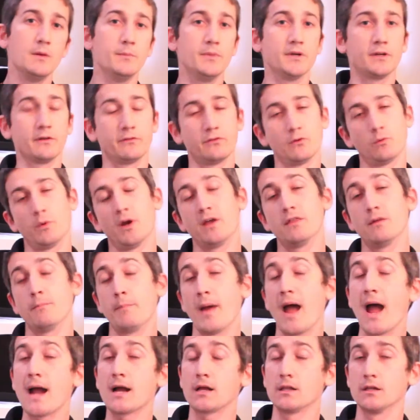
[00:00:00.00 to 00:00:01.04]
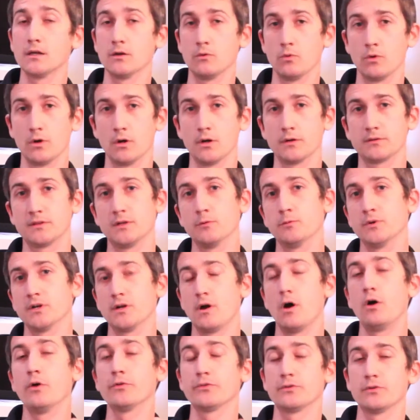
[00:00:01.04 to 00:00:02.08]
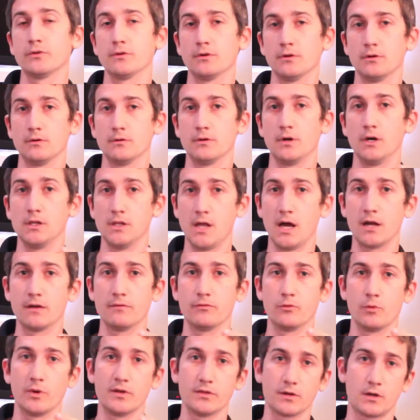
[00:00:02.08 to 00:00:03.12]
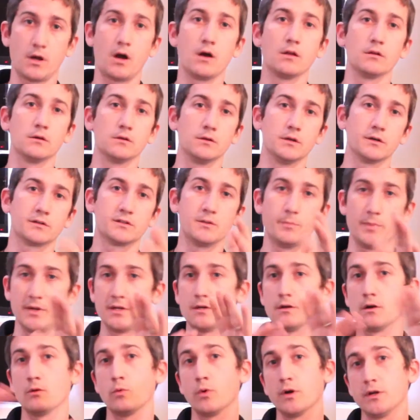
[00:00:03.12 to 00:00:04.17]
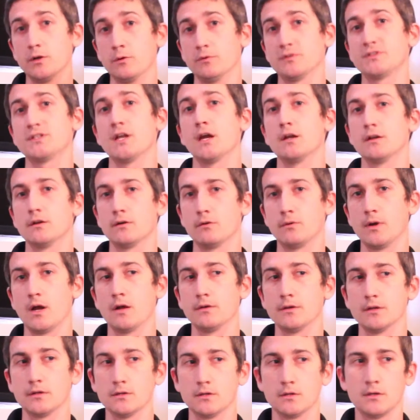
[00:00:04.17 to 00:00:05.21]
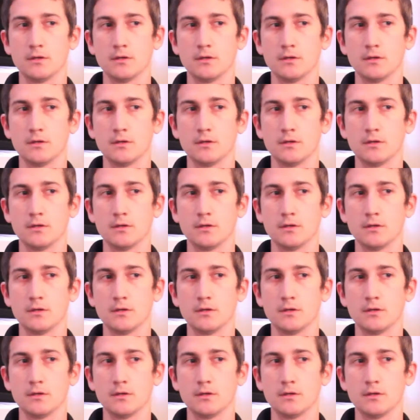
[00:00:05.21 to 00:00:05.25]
because the way the backlit worked, it would alter a lot of the way the color looked depending on where you were standing around it.